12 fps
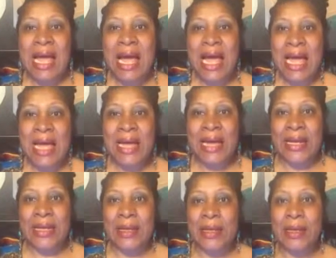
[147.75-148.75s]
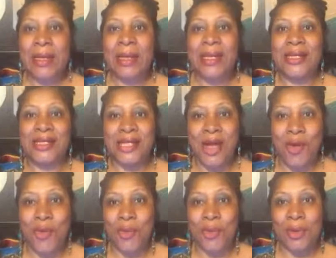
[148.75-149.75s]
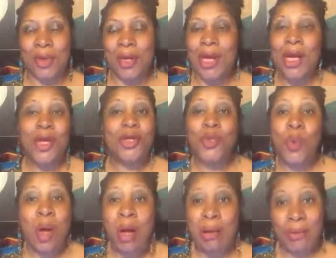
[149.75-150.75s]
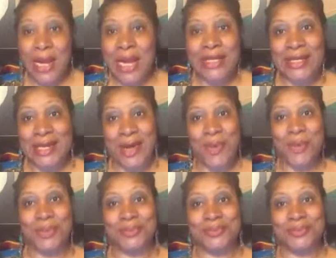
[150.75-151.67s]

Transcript: I know. You already know.